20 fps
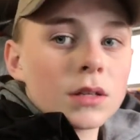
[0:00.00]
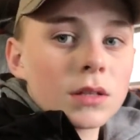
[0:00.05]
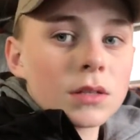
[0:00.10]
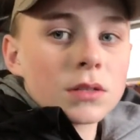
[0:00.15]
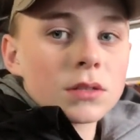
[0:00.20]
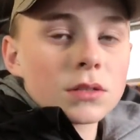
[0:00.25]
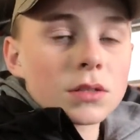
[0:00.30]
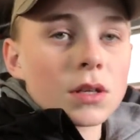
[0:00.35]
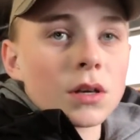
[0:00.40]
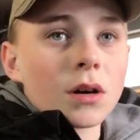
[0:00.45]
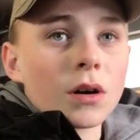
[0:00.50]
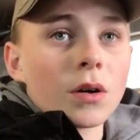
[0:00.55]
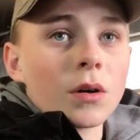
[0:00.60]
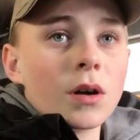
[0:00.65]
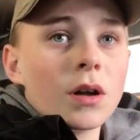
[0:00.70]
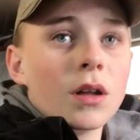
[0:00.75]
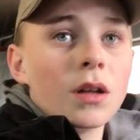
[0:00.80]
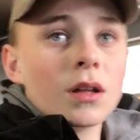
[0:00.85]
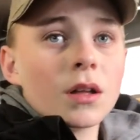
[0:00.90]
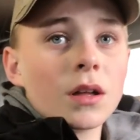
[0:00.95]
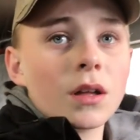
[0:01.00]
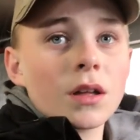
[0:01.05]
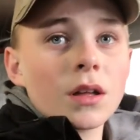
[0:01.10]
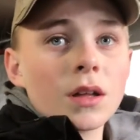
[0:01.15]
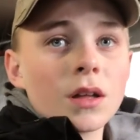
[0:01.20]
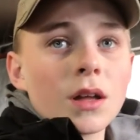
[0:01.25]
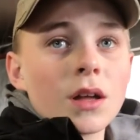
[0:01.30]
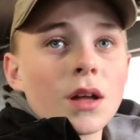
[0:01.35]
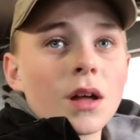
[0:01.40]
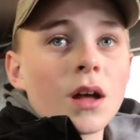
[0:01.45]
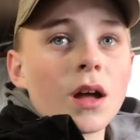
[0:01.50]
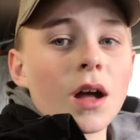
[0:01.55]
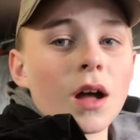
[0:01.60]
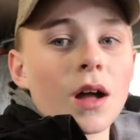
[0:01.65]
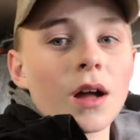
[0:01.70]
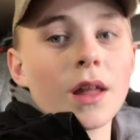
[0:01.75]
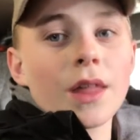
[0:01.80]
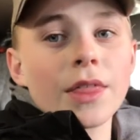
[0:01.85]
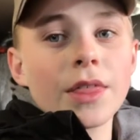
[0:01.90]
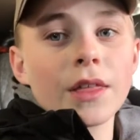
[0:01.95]
So
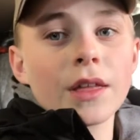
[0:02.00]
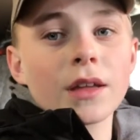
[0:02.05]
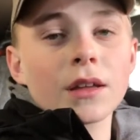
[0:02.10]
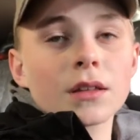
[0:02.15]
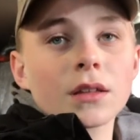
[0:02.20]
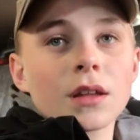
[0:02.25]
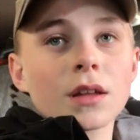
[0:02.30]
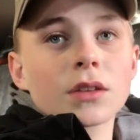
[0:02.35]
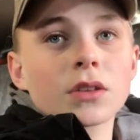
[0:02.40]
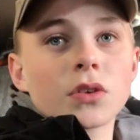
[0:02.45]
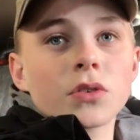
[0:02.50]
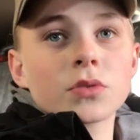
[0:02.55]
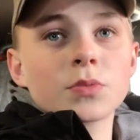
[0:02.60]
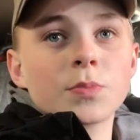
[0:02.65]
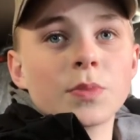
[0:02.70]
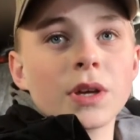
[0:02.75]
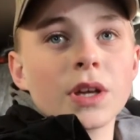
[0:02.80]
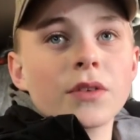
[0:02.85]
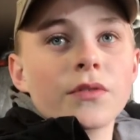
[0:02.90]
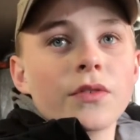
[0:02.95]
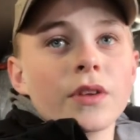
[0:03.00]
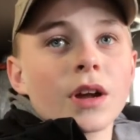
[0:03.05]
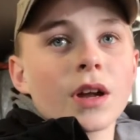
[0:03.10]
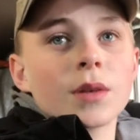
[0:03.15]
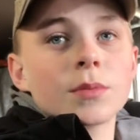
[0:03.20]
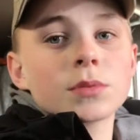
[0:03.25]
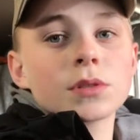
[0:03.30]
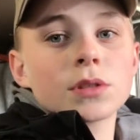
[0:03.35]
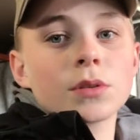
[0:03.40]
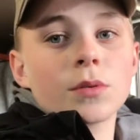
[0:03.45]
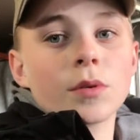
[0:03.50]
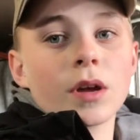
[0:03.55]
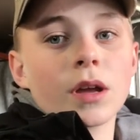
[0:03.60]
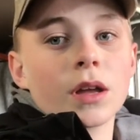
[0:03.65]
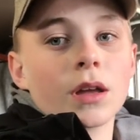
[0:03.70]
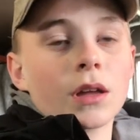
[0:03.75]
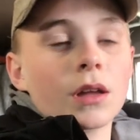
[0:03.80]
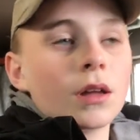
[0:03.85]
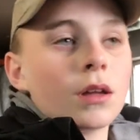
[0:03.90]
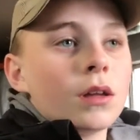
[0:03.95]
I think like those big farms, the
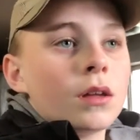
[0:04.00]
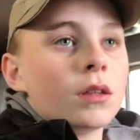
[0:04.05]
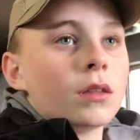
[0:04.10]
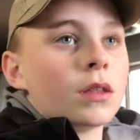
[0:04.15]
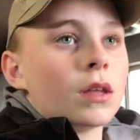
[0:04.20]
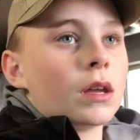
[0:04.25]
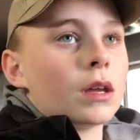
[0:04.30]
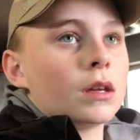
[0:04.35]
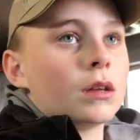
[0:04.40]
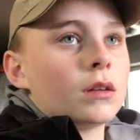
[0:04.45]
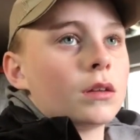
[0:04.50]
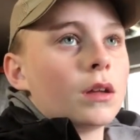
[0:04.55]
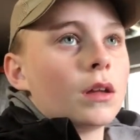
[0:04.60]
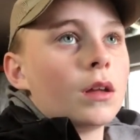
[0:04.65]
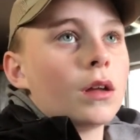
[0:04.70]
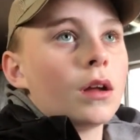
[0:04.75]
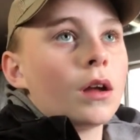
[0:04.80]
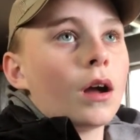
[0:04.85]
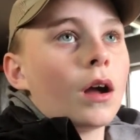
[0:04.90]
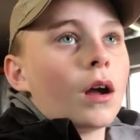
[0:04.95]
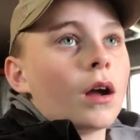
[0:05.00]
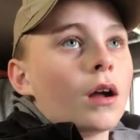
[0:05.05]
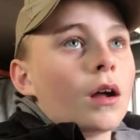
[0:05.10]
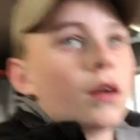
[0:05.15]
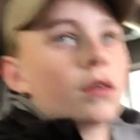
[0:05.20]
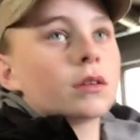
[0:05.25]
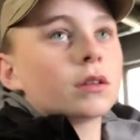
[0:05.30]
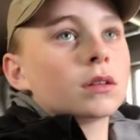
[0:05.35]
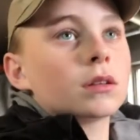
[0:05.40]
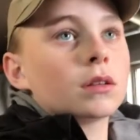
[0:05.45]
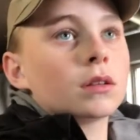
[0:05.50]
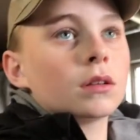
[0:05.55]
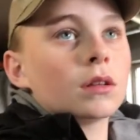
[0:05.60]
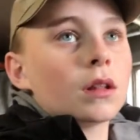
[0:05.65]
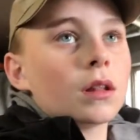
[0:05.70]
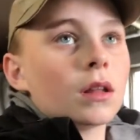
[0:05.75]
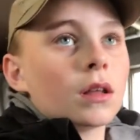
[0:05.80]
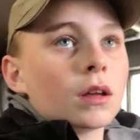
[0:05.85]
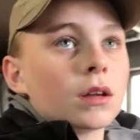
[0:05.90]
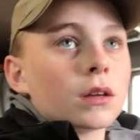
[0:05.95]
way they are, and
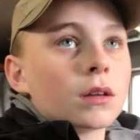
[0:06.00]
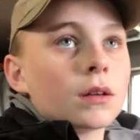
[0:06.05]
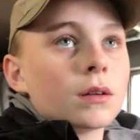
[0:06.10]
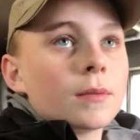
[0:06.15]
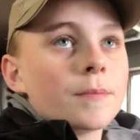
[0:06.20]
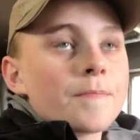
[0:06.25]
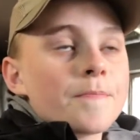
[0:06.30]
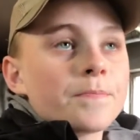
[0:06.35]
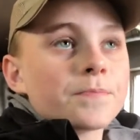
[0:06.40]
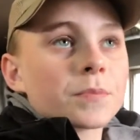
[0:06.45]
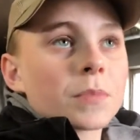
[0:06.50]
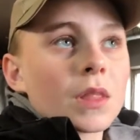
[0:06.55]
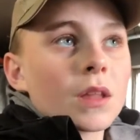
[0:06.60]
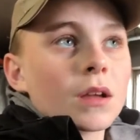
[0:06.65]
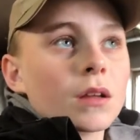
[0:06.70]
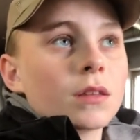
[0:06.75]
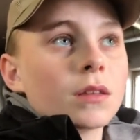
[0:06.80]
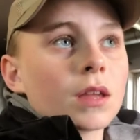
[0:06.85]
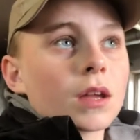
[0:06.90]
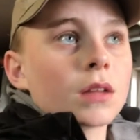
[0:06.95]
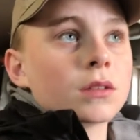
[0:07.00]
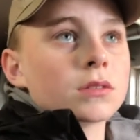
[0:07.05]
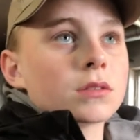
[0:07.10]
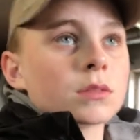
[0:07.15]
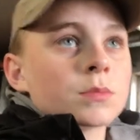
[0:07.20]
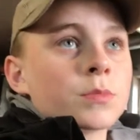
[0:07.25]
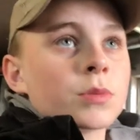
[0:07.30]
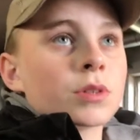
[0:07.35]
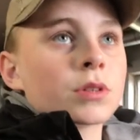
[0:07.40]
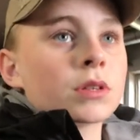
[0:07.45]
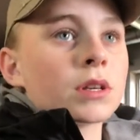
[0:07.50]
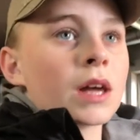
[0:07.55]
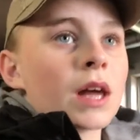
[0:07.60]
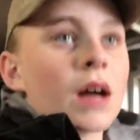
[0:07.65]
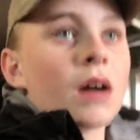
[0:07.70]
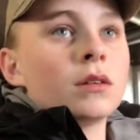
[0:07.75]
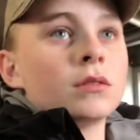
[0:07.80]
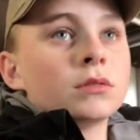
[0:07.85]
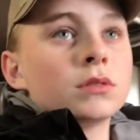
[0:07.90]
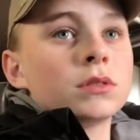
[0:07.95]
like they just put
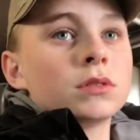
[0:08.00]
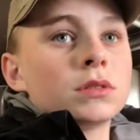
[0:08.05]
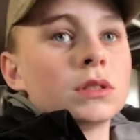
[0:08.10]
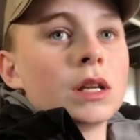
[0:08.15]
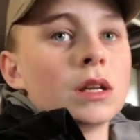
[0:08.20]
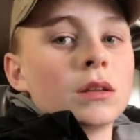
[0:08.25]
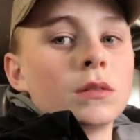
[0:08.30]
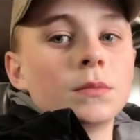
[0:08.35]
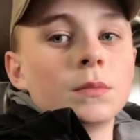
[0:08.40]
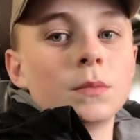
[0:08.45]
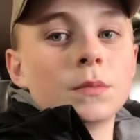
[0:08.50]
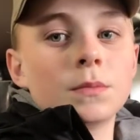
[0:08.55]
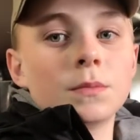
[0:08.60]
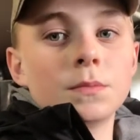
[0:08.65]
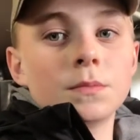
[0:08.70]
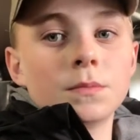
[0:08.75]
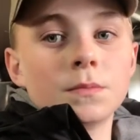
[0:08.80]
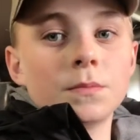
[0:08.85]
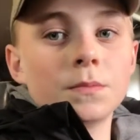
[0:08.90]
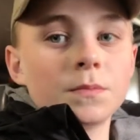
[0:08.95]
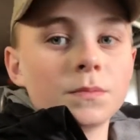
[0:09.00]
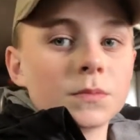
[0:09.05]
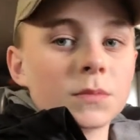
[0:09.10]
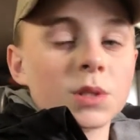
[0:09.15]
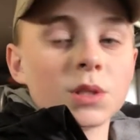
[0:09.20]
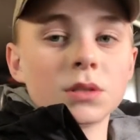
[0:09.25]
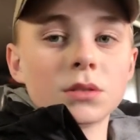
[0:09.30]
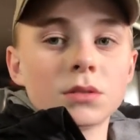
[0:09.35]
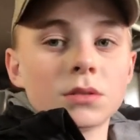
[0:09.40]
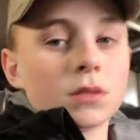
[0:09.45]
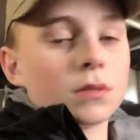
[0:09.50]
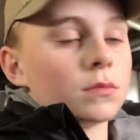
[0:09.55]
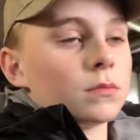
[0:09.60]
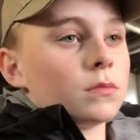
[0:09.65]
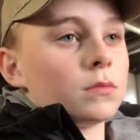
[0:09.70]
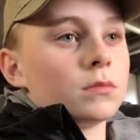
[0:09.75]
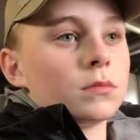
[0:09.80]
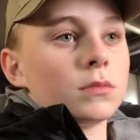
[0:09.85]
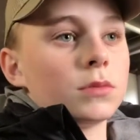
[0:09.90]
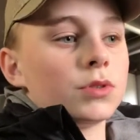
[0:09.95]
cows in just
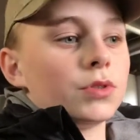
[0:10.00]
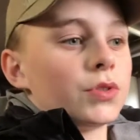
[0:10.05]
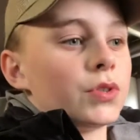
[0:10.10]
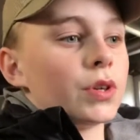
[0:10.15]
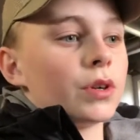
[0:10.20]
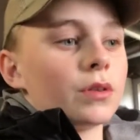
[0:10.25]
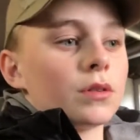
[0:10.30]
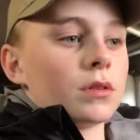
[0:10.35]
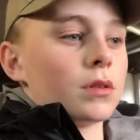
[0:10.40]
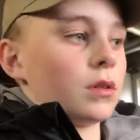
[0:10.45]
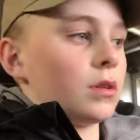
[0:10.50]
dirt,